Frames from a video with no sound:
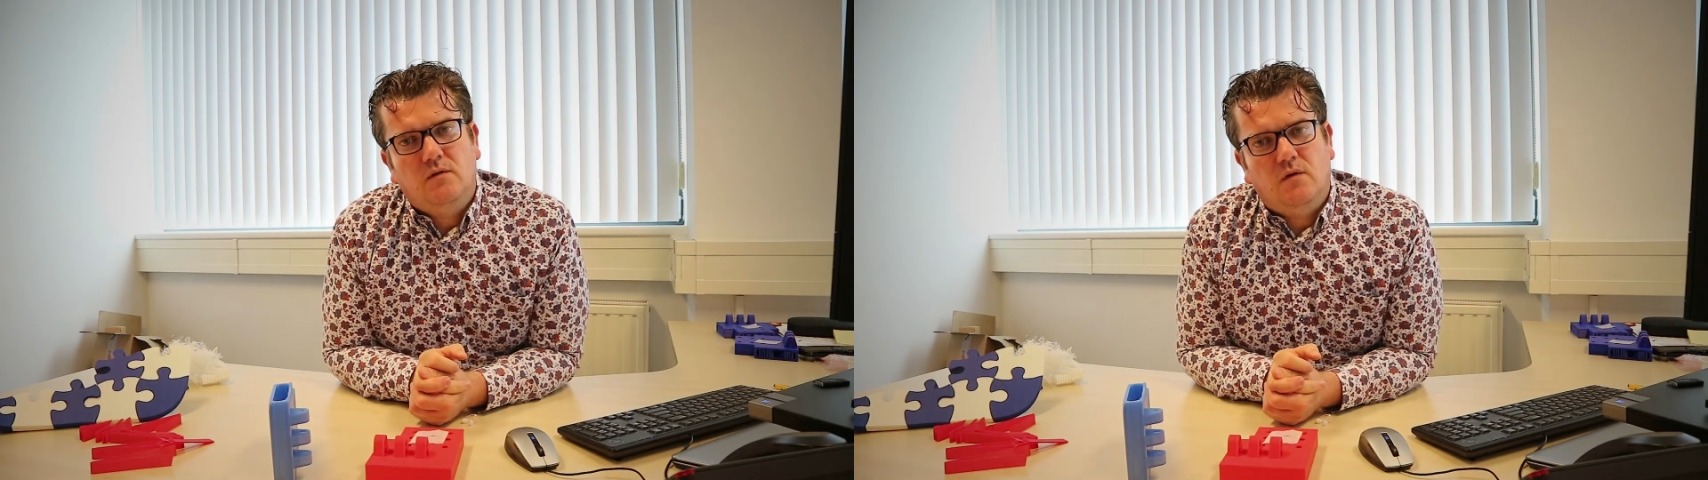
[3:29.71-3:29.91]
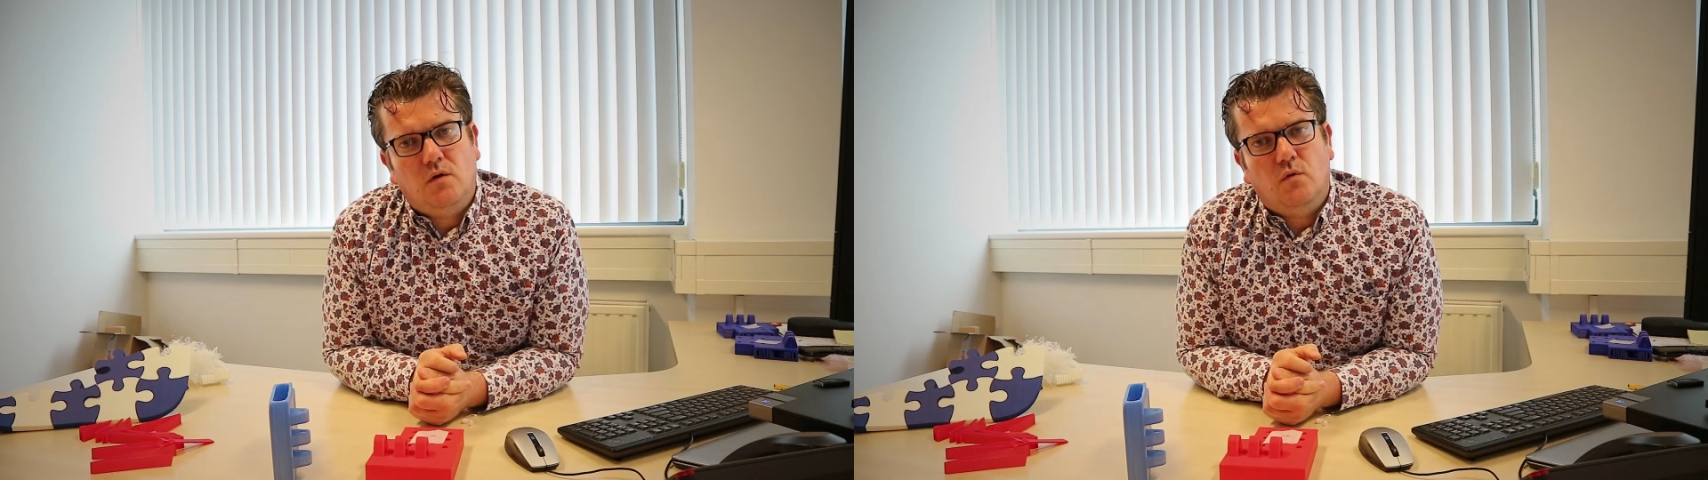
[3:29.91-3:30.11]

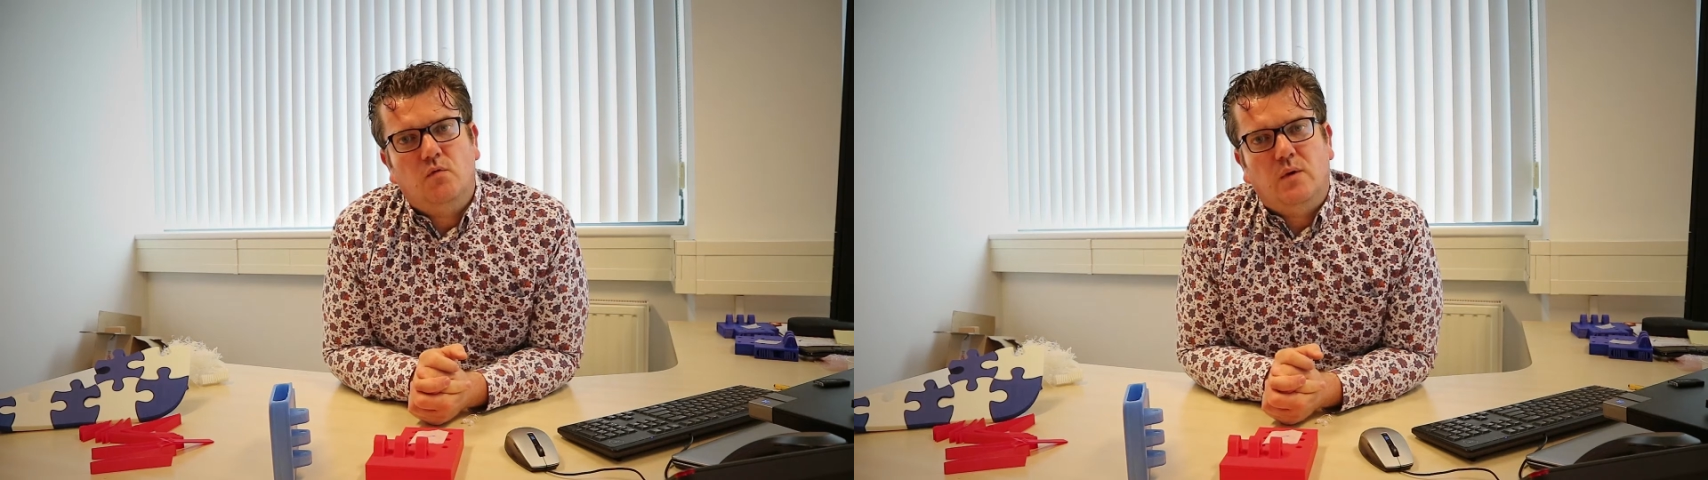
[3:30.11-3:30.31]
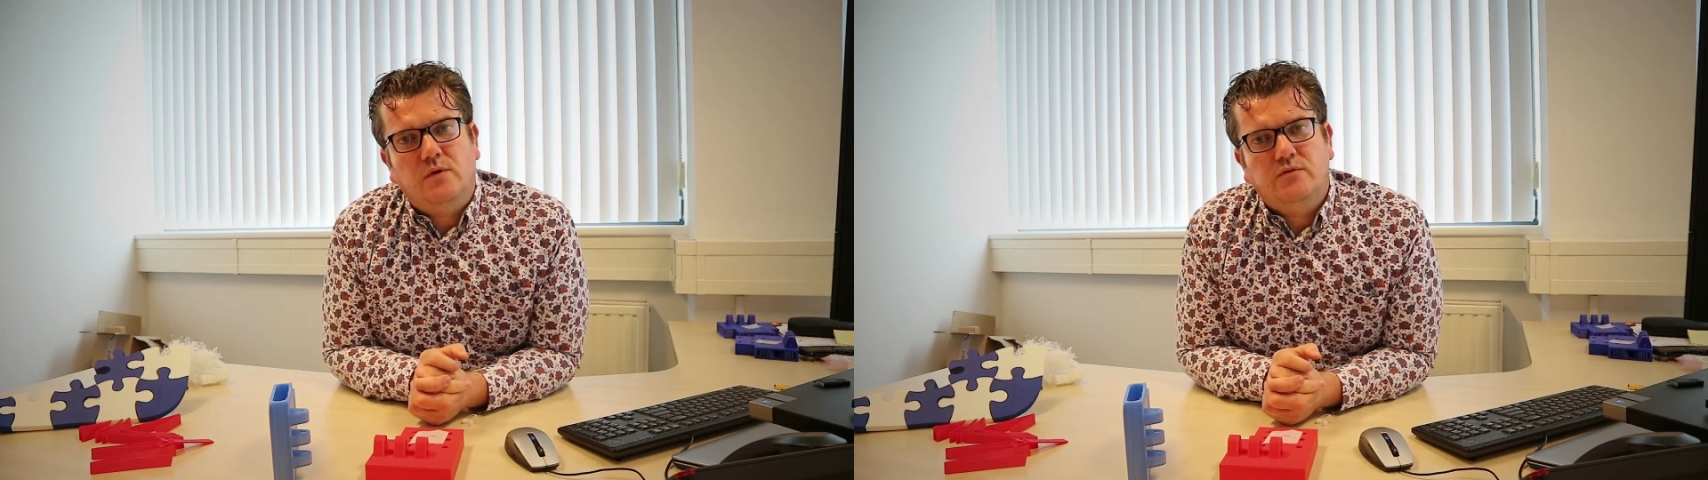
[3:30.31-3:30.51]
to
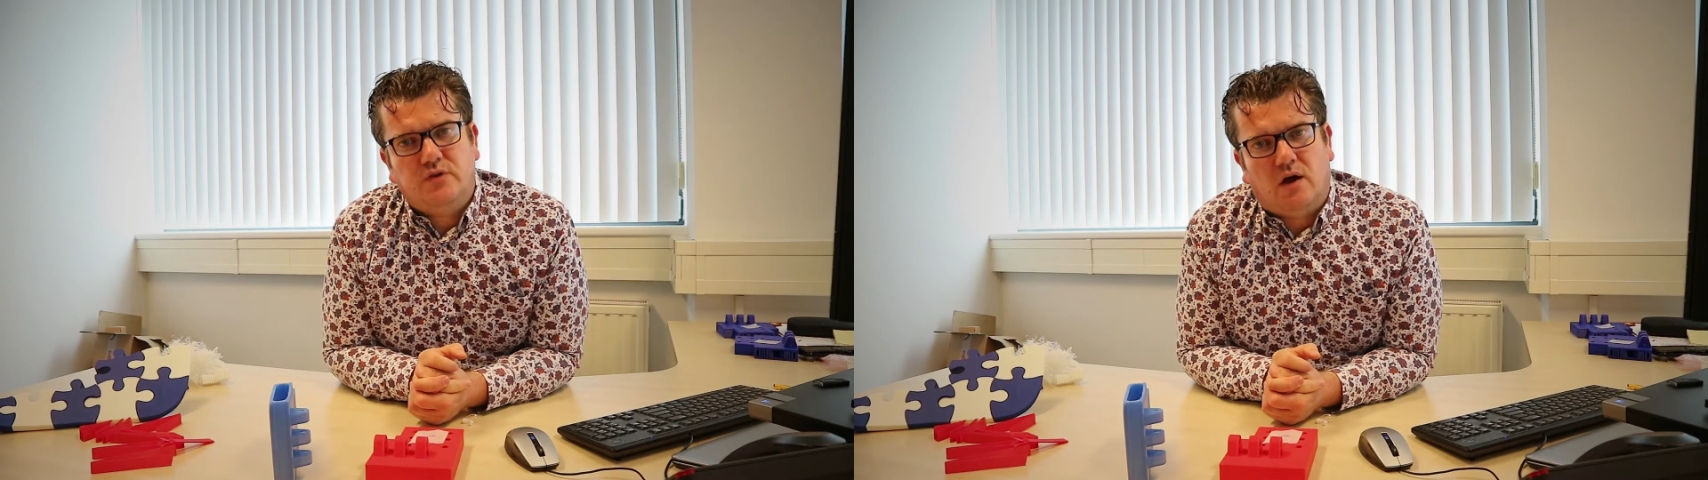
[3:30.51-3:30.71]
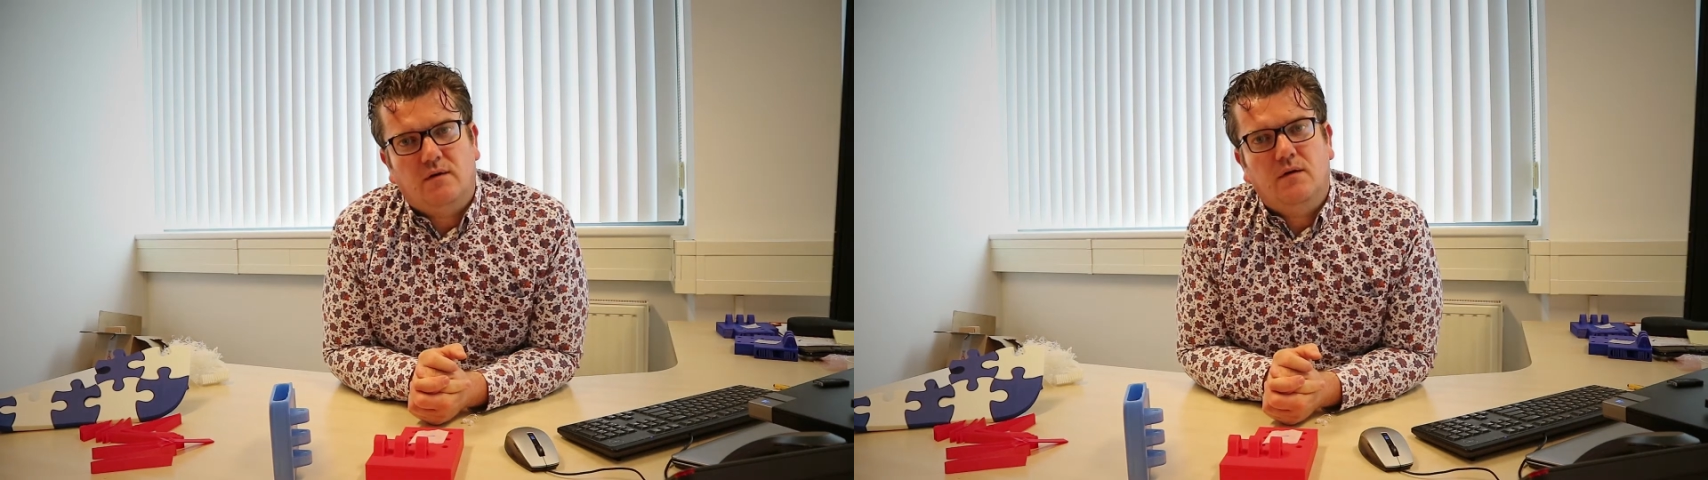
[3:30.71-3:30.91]
use when you
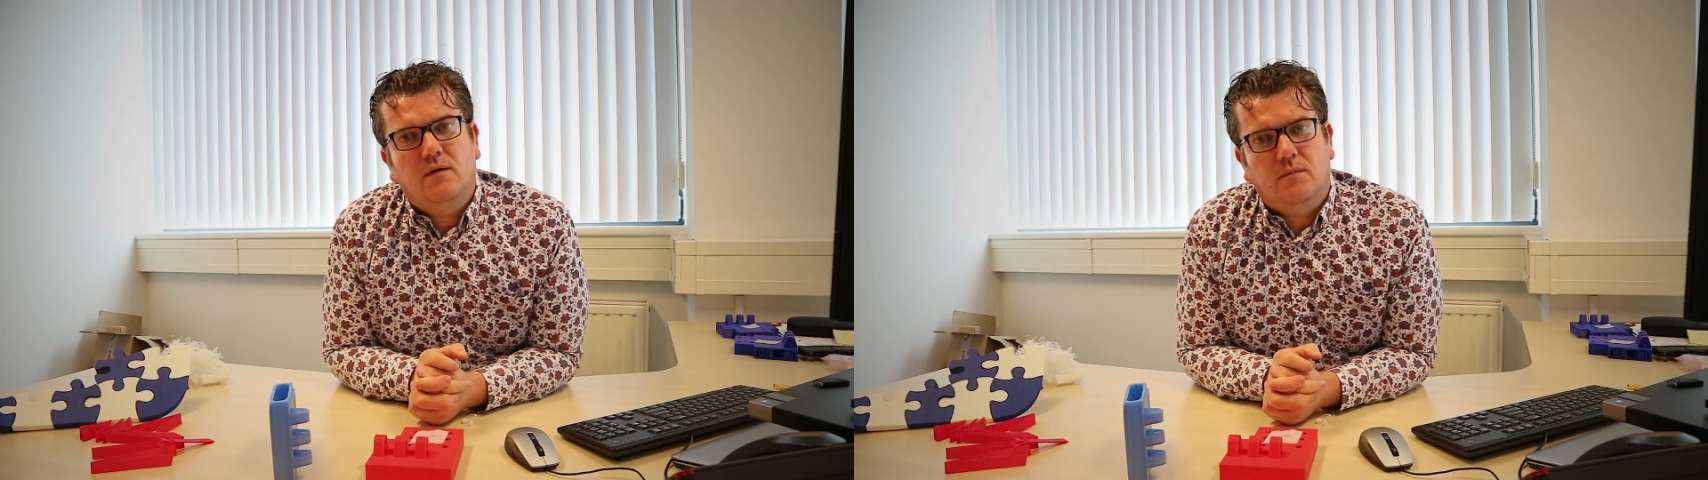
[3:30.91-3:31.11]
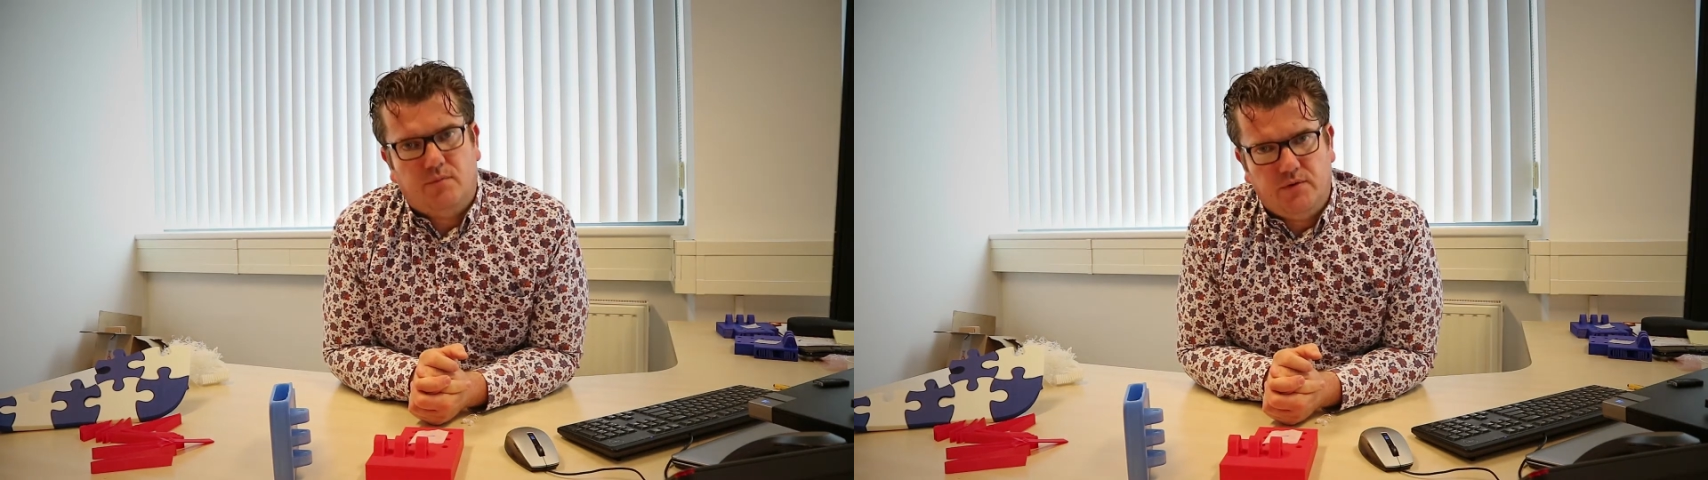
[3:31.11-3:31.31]
start
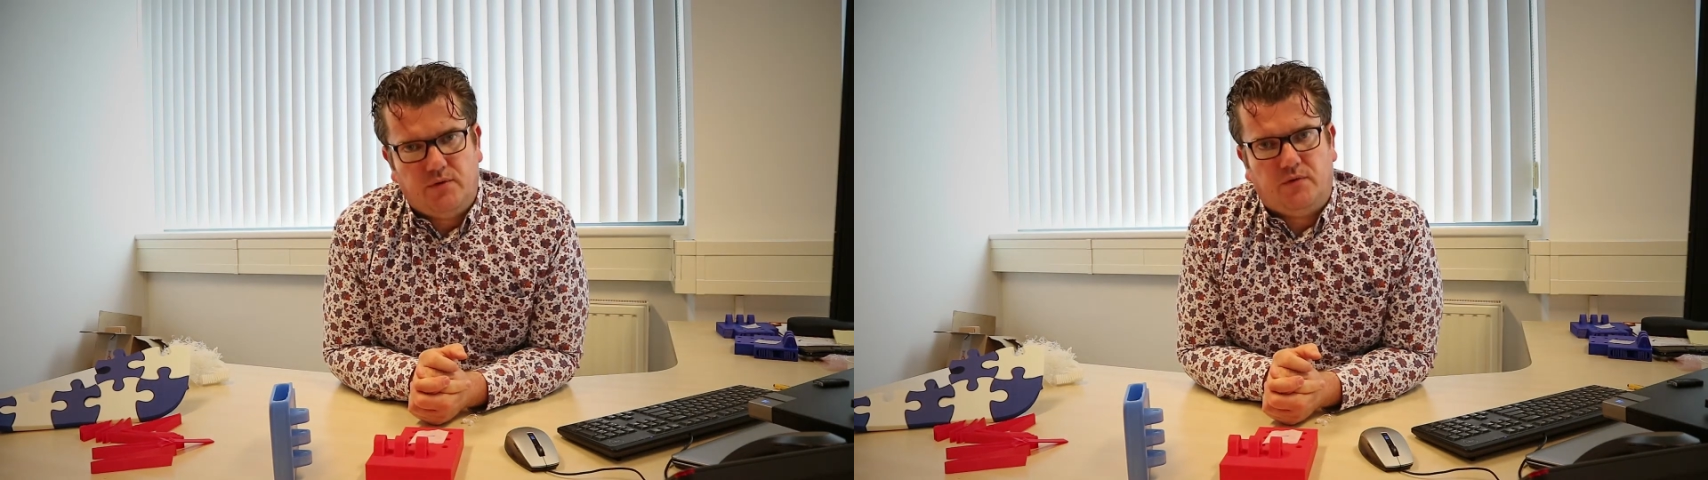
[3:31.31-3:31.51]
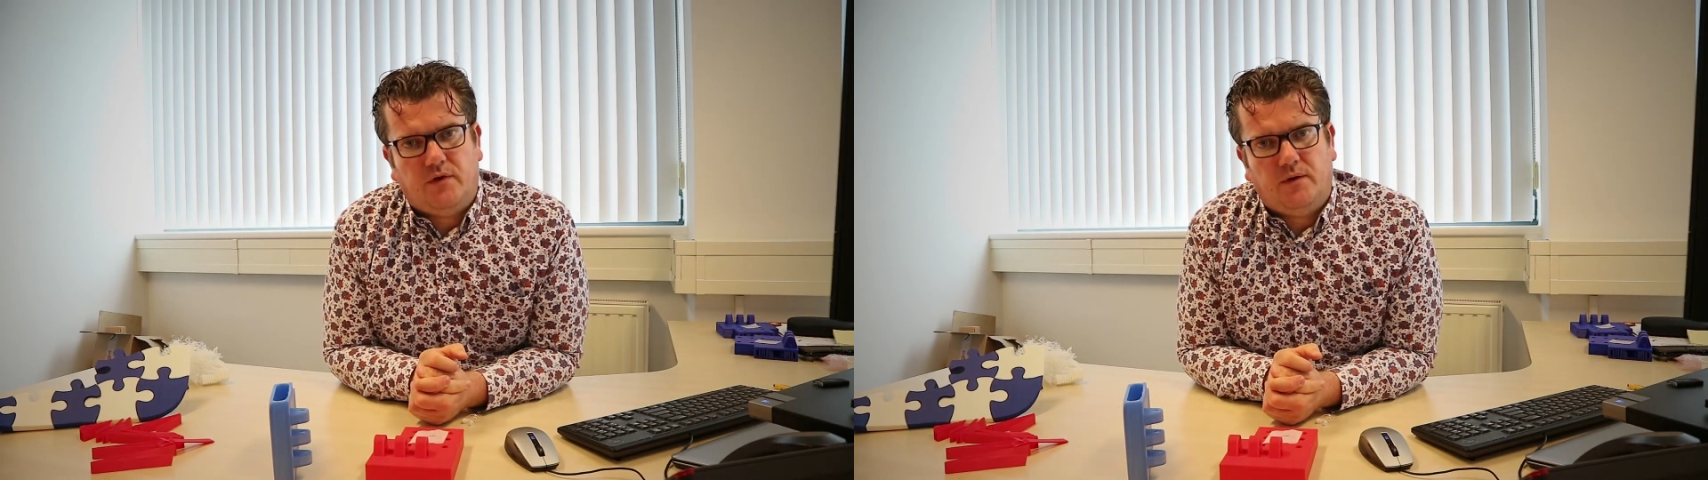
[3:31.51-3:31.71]

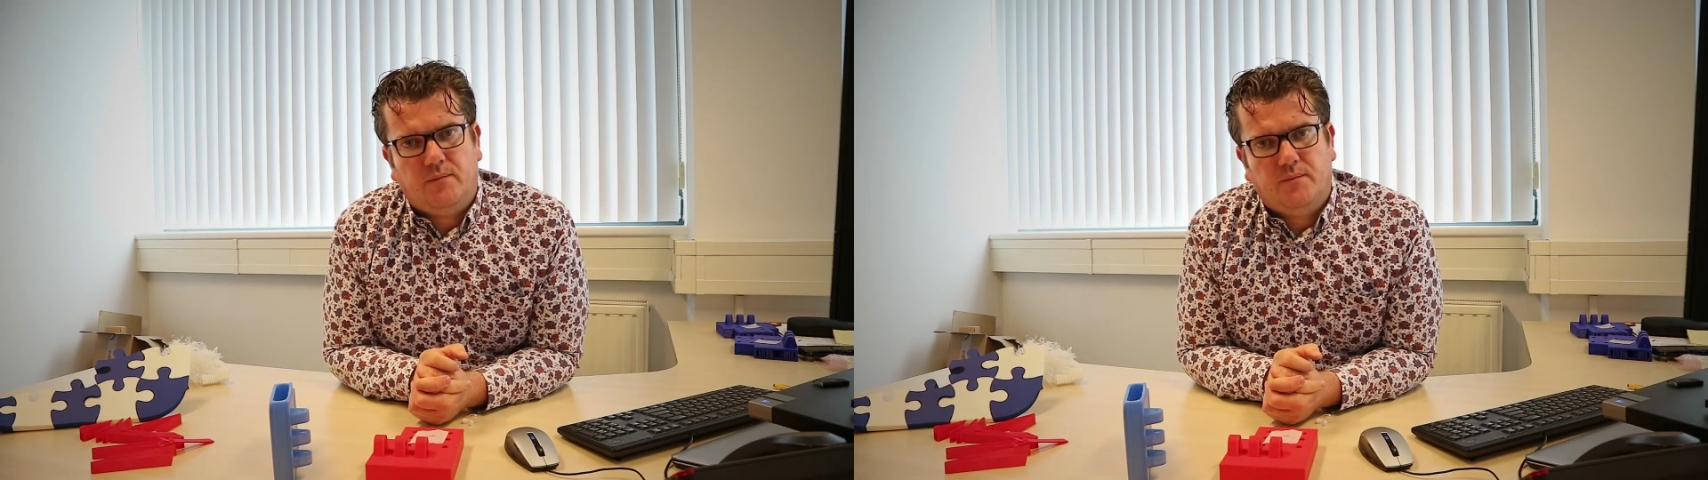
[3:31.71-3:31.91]
producing.